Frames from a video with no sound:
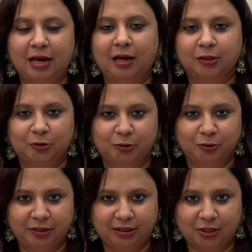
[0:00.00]
So
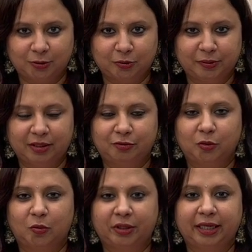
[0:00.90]
do reach out to me if
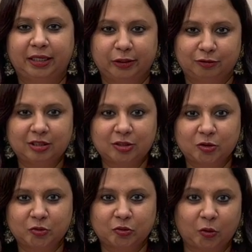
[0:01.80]
you want any of these
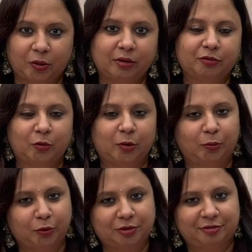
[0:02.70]
two, or if you want
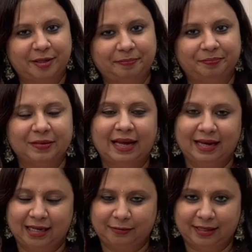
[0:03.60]
both of them.
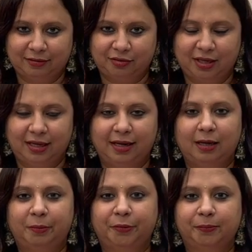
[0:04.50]
It will definitely
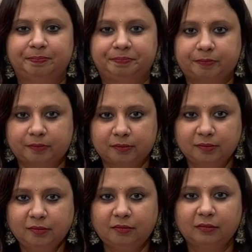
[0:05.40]
help you.
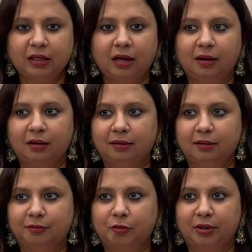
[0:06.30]

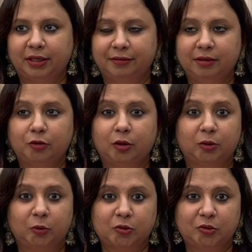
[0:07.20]
For
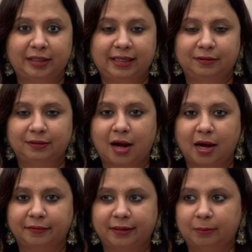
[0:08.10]
those who are dealing with
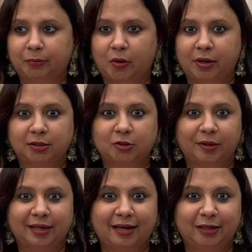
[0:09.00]
Ayurvedic products,
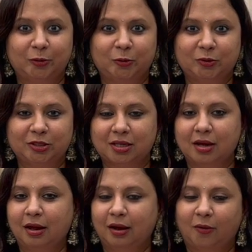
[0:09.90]
organic goods,
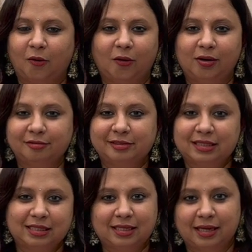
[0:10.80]
all of this
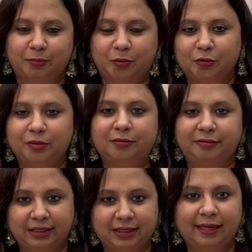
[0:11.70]
has proven
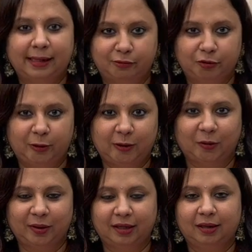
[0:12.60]
very helpful,
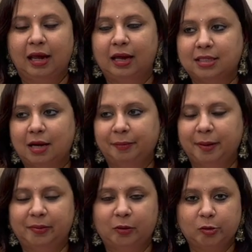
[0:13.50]
okay? Some
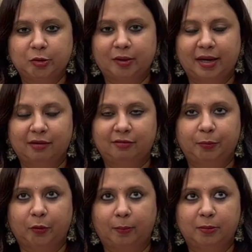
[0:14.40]
people also have a
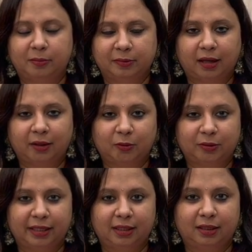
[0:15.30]
problem that, you know,
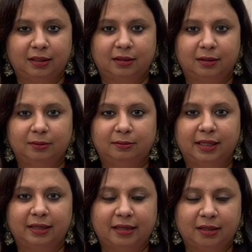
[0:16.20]
they
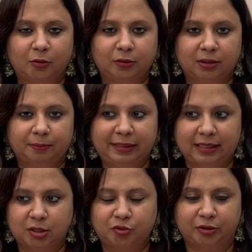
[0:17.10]
rent out a
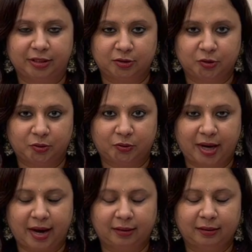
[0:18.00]
place for their store,
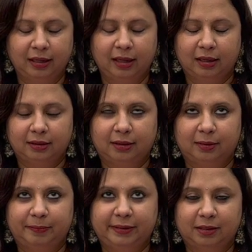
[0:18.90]
and
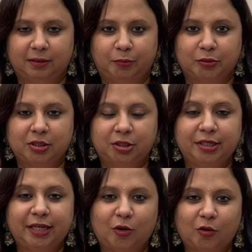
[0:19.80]
the
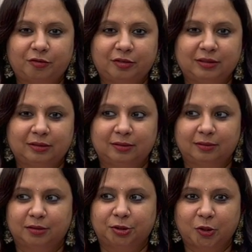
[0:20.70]
positioning of the
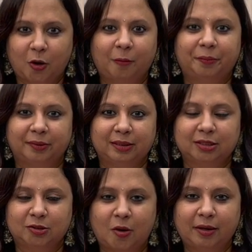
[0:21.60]
shop is
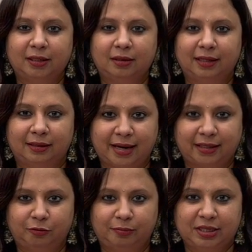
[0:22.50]
not in an
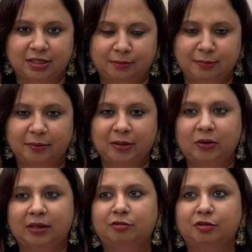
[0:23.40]
attractive place. It may be
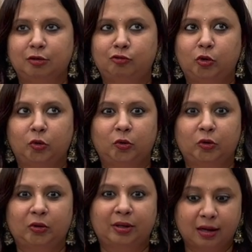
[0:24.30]
on a different
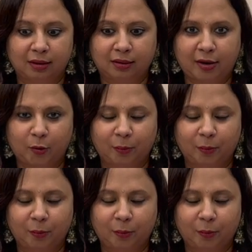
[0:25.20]
floor or underground.